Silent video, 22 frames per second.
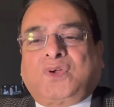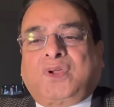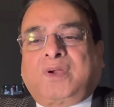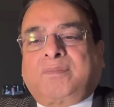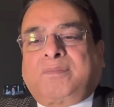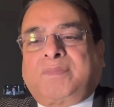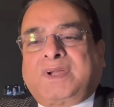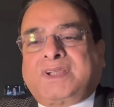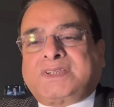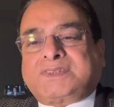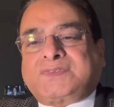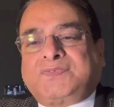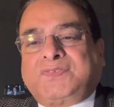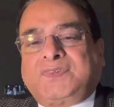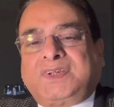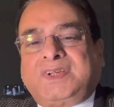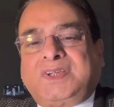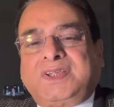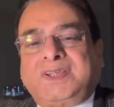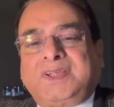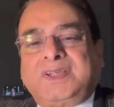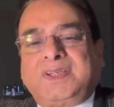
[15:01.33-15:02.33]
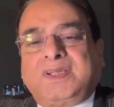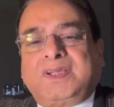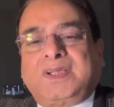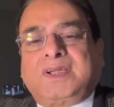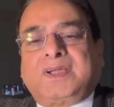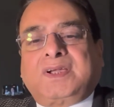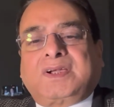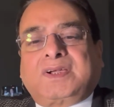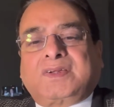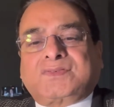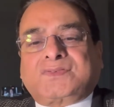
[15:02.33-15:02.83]
are breastfeeding,
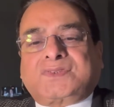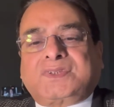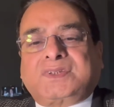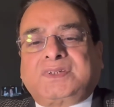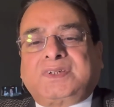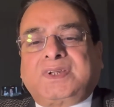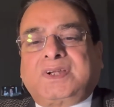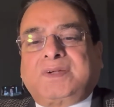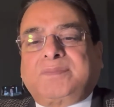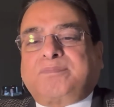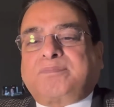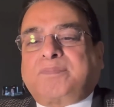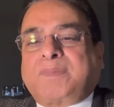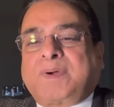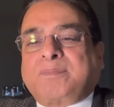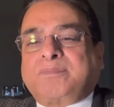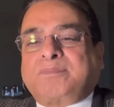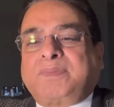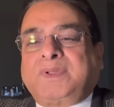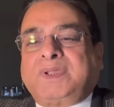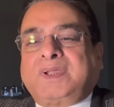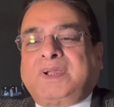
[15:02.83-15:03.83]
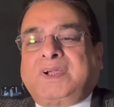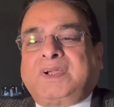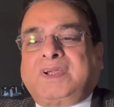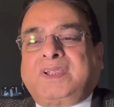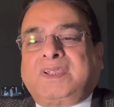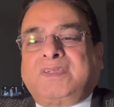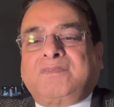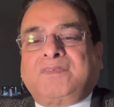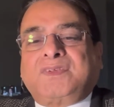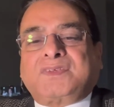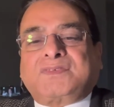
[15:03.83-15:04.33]
consider pumping
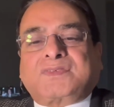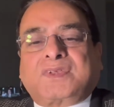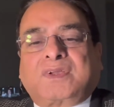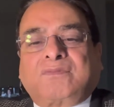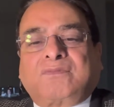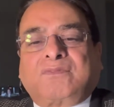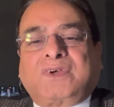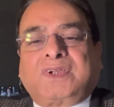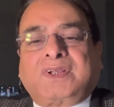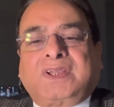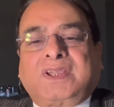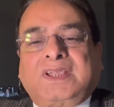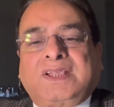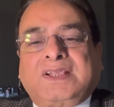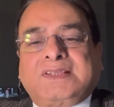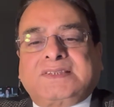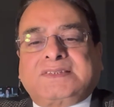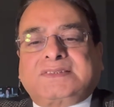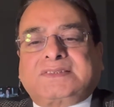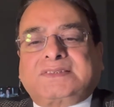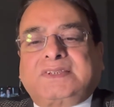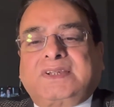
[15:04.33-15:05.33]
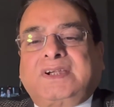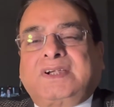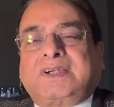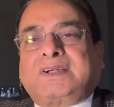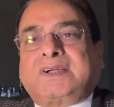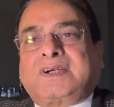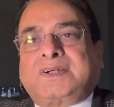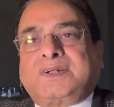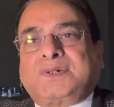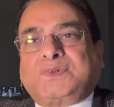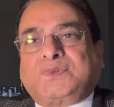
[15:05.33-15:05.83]
and giving someone else a
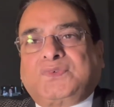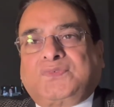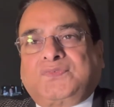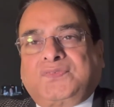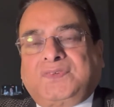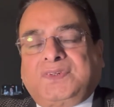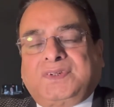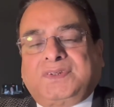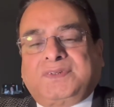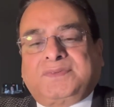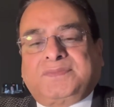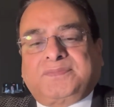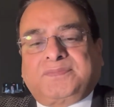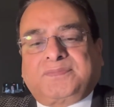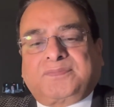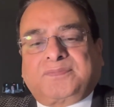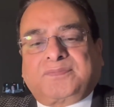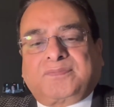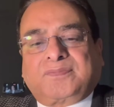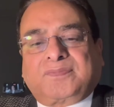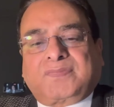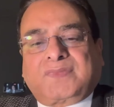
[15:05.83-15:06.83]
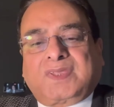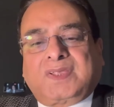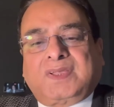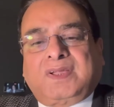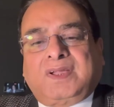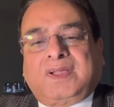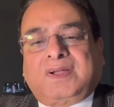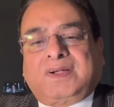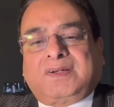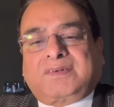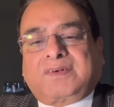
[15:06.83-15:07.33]
turn to feed.
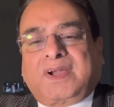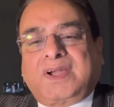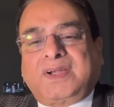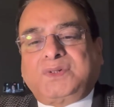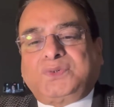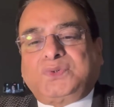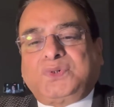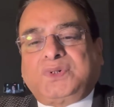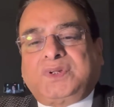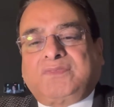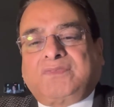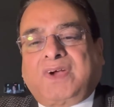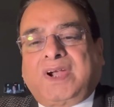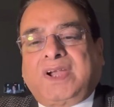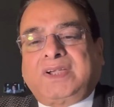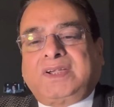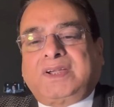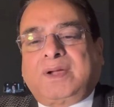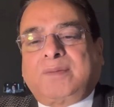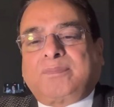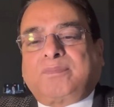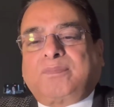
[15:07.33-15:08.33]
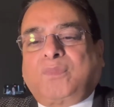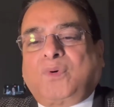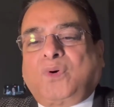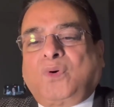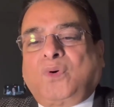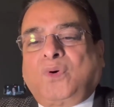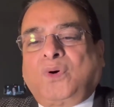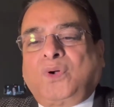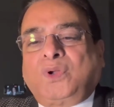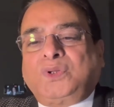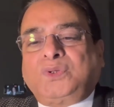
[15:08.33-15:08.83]
Try to divide up
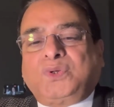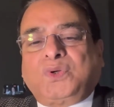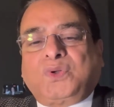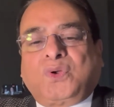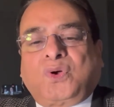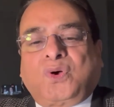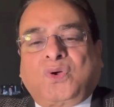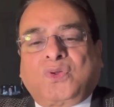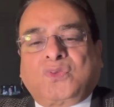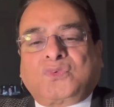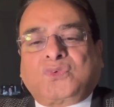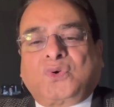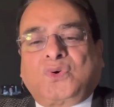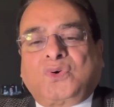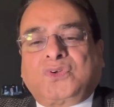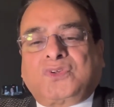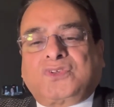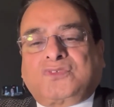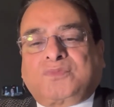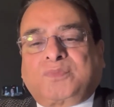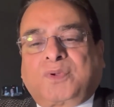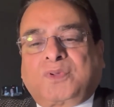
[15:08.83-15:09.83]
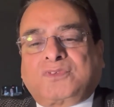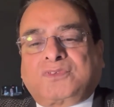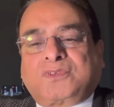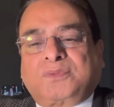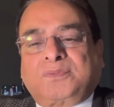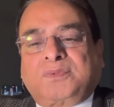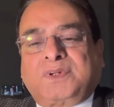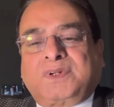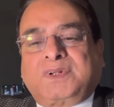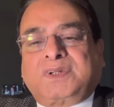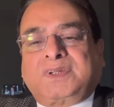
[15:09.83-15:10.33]
all your household
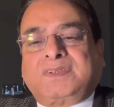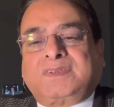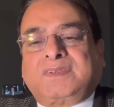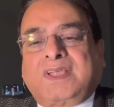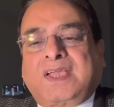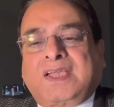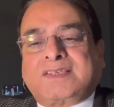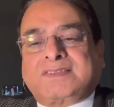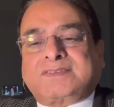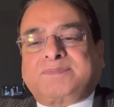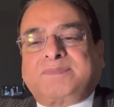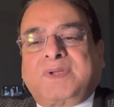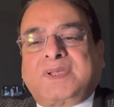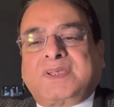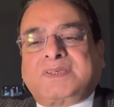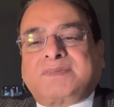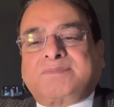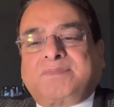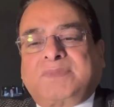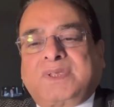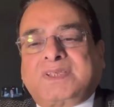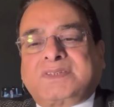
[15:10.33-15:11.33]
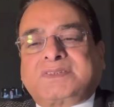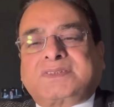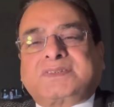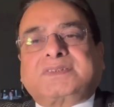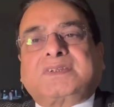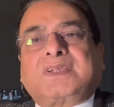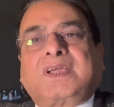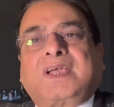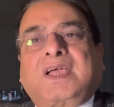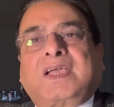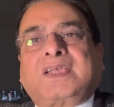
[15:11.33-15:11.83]
responsibilities as
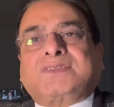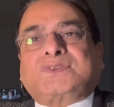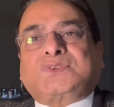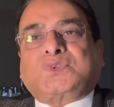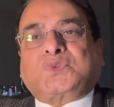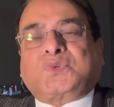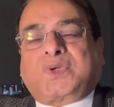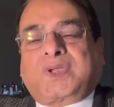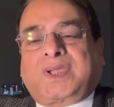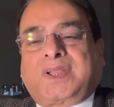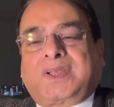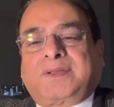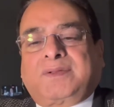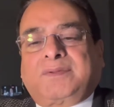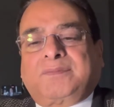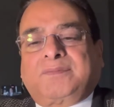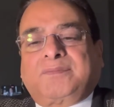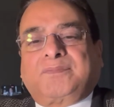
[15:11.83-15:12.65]
best as you can.